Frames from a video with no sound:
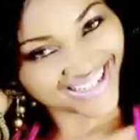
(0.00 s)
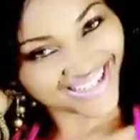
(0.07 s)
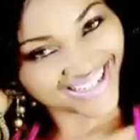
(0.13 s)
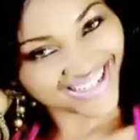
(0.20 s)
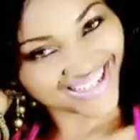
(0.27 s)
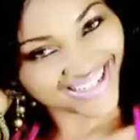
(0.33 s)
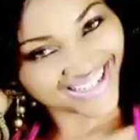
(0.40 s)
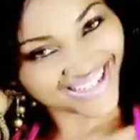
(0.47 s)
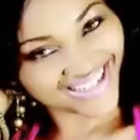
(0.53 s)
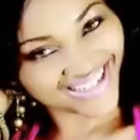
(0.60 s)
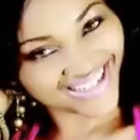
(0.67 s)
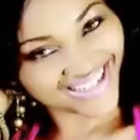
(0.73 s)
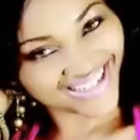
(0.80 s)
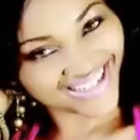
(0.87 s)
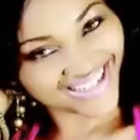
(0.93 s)

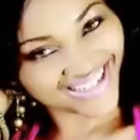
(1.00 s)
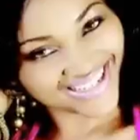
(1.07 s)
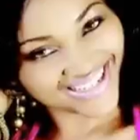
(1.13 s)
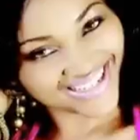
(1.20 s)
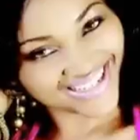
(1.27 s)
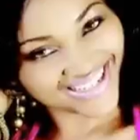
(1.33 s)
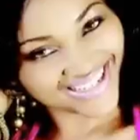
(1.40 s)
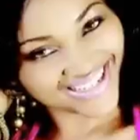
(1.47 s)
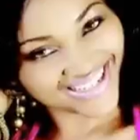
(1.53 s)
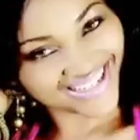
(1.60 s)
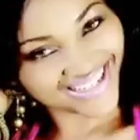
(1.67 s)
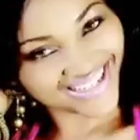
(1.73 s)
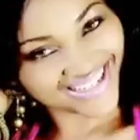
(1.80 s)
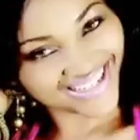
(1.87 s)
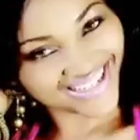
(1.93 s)

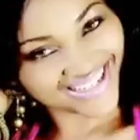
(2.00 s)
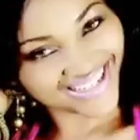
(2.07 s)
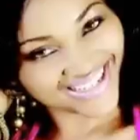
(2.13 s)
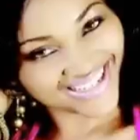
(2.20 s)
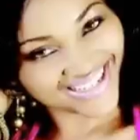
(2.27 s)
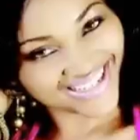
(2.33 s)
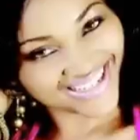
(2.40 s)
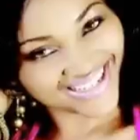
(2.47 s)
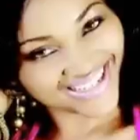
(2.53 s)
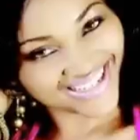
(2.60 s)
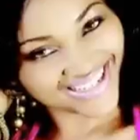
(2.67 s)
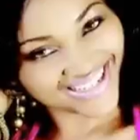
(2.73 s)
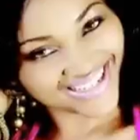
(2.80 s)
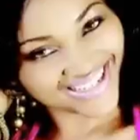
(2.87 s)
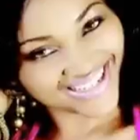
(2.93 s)

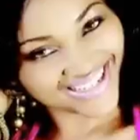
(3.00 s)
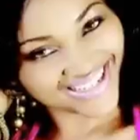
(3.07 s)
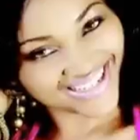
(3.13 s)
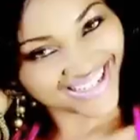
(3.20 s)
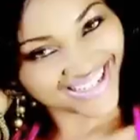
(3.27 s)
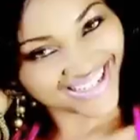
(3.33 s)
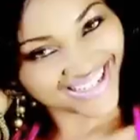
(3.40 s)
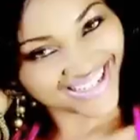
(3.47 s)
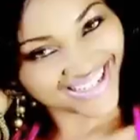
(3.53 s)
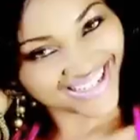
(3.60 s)
[no speech]